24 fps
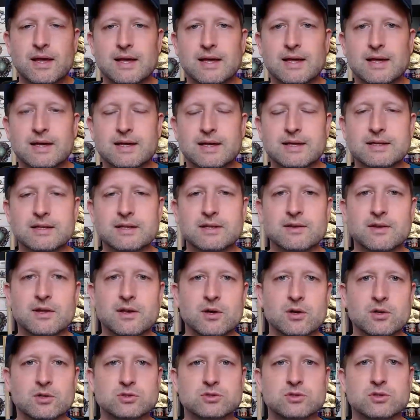And they're
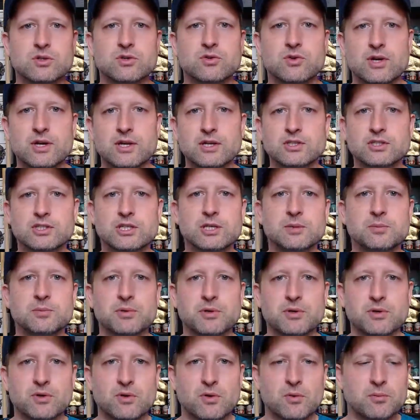also really cheap
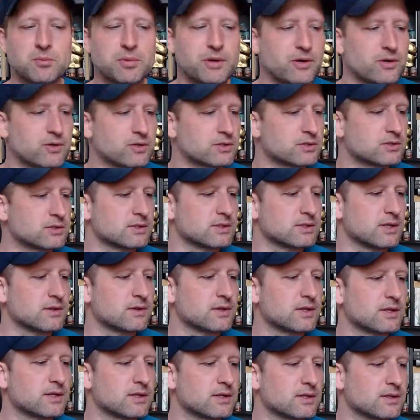in comparison. Yeah,
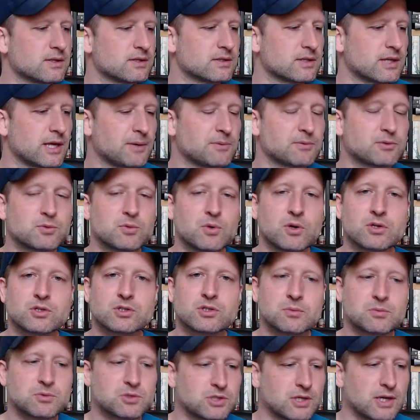the Games
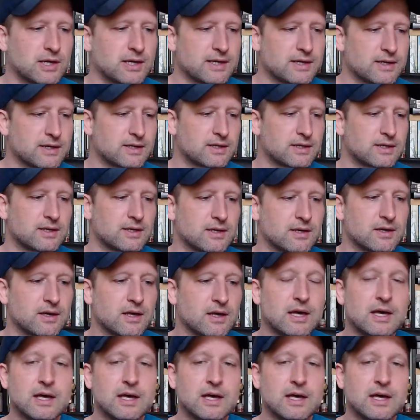Workshop Giant here